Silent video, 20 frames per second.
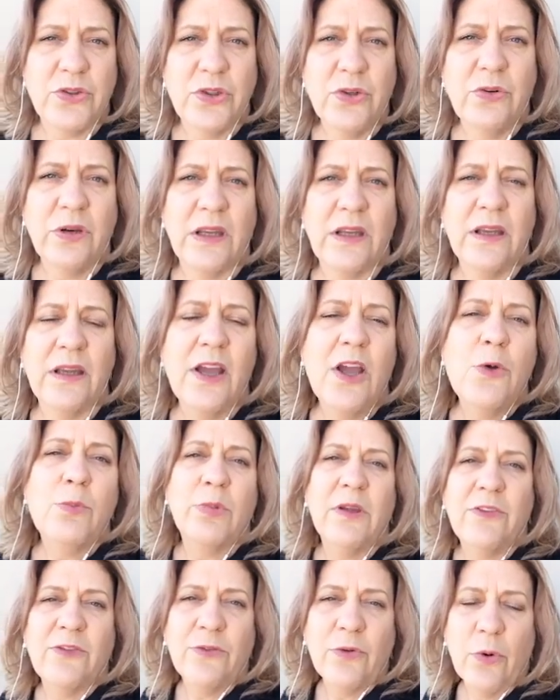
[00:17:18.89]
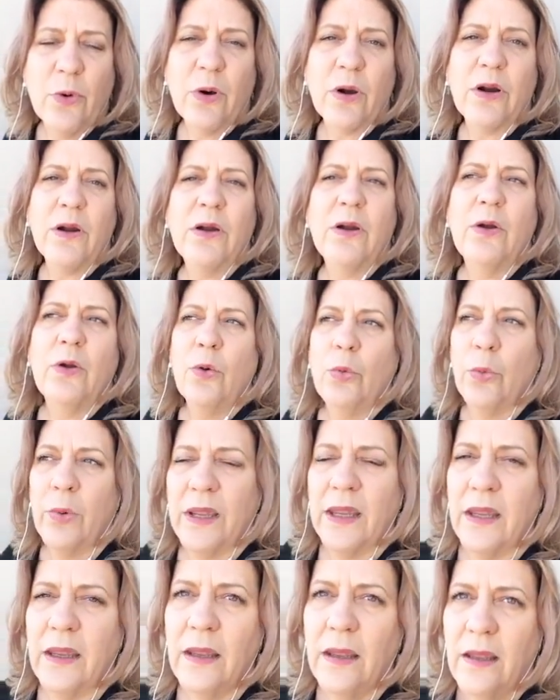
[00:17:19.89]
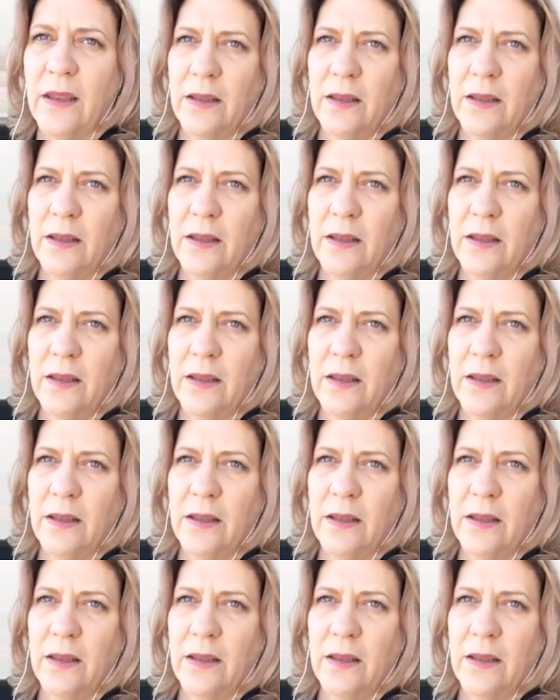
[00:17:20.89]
doing before we